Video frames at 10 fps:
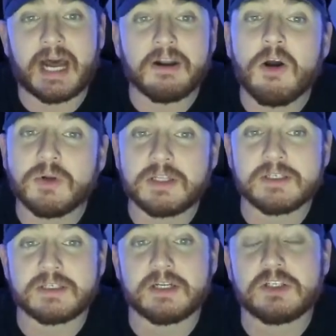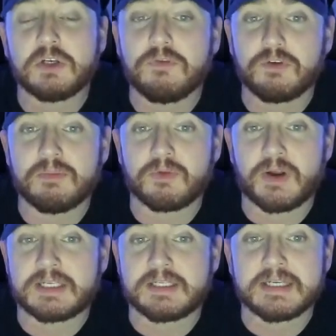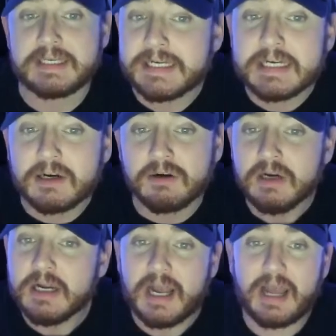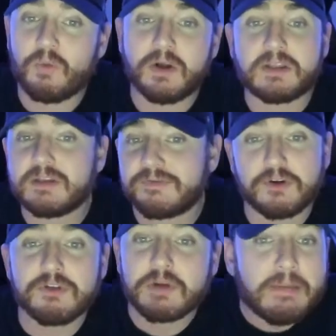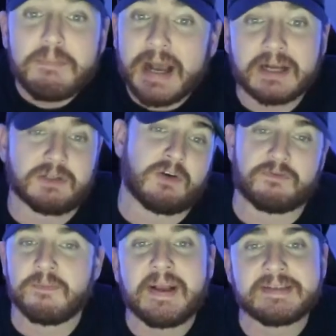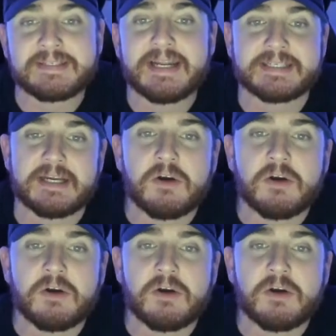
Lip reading: I don't know what this is going to do for him the rest of the year and what the further impacts are for men's tennis.